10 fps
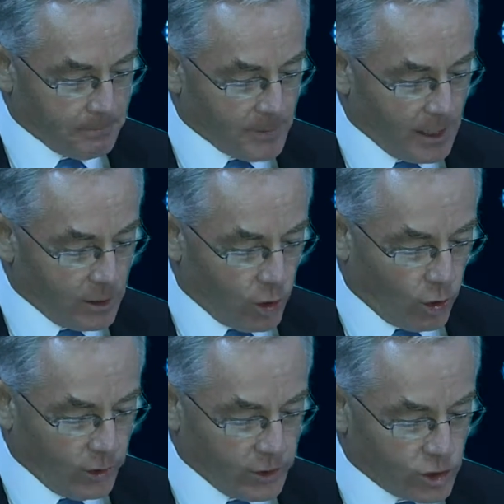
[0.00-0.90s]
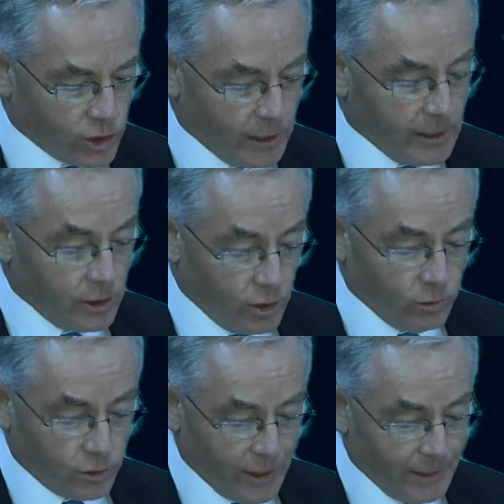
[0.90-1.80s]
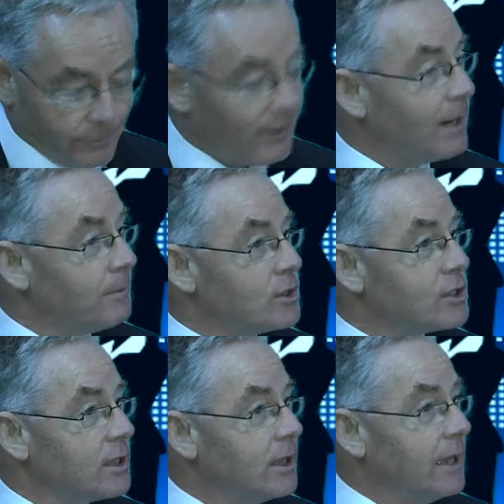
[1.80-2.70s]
encourage young trained farmers.